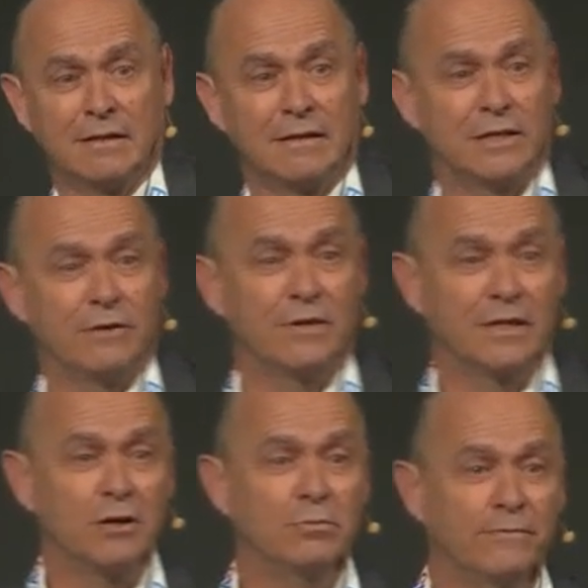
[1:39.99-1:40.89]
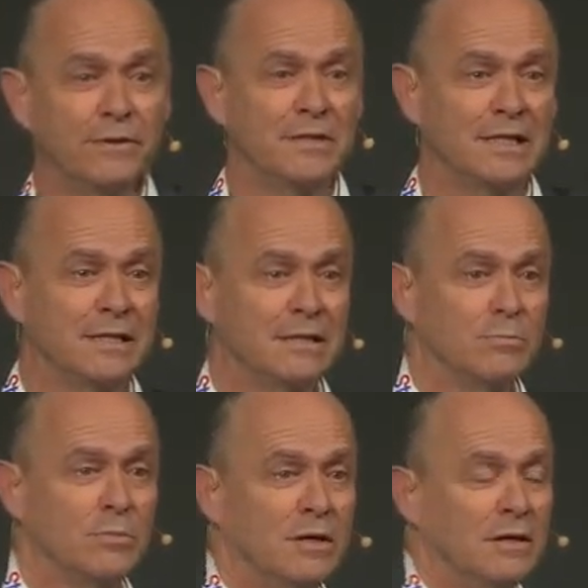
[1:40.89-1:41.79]
So if the global food
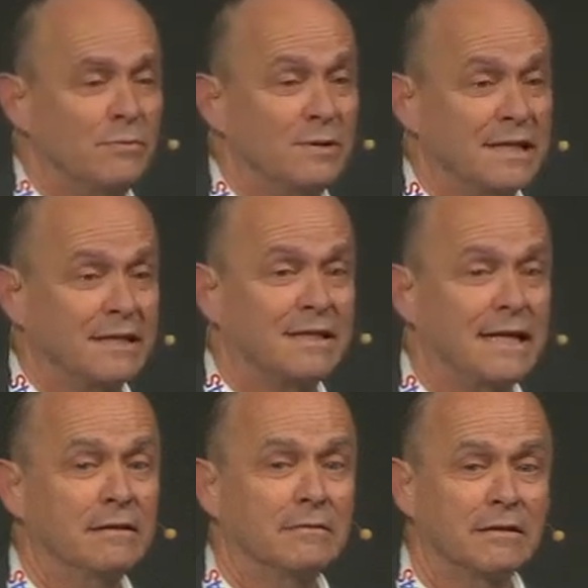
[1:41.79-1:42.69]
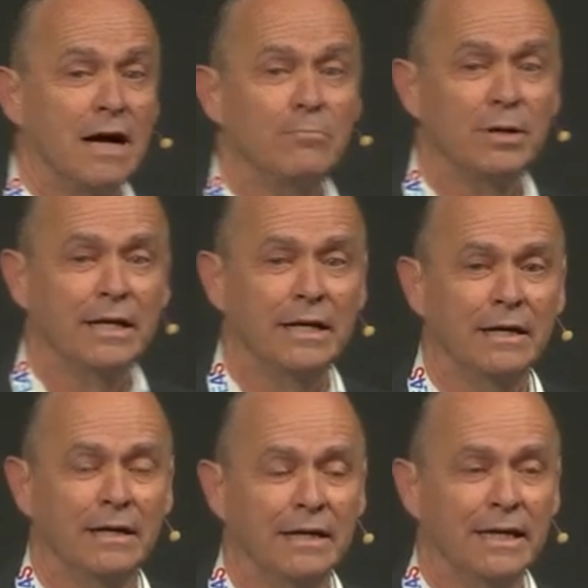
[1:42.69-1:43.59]
system was a single
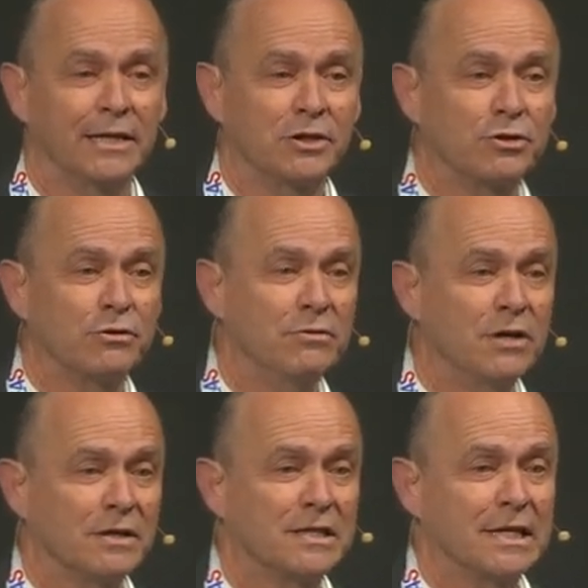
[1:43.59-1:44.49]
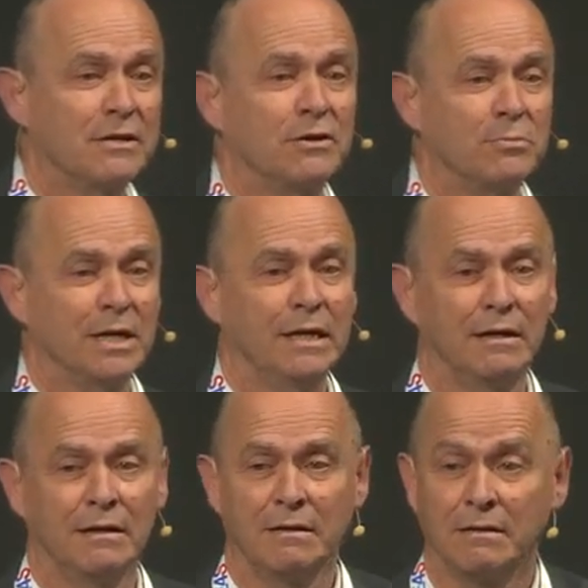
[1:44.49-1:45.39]
company in a true cost
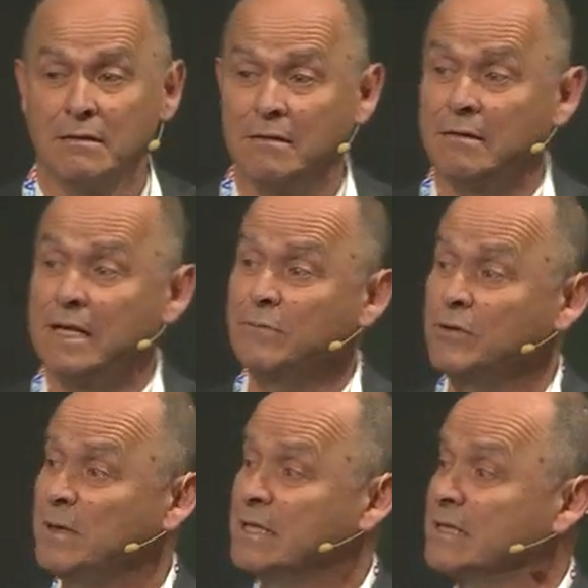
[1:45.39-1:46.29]
economy, it would be